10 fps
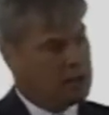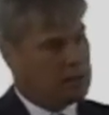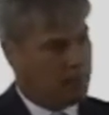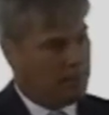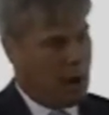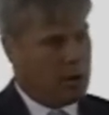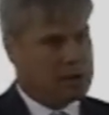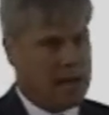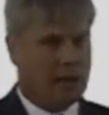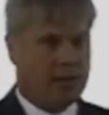to promote
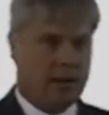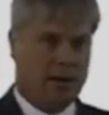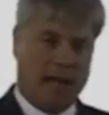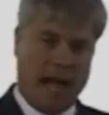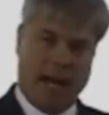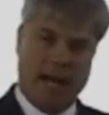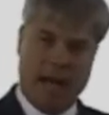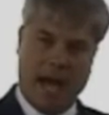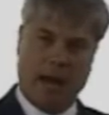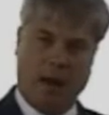South Carolina
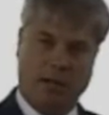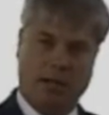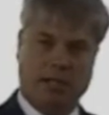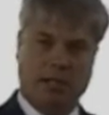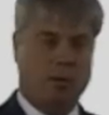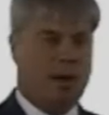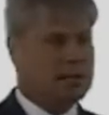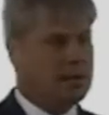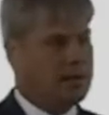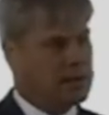not only to the
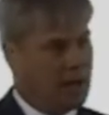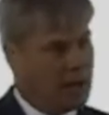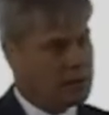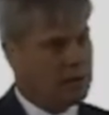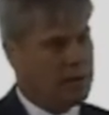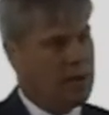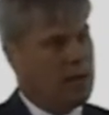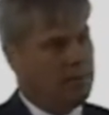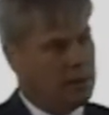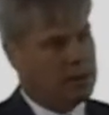rest of this country,
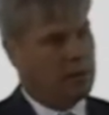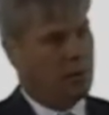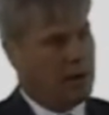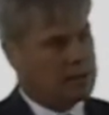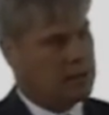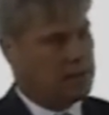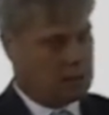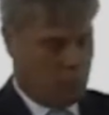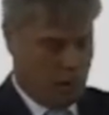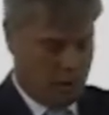but to the rest of
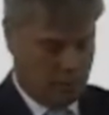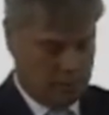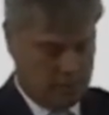this world.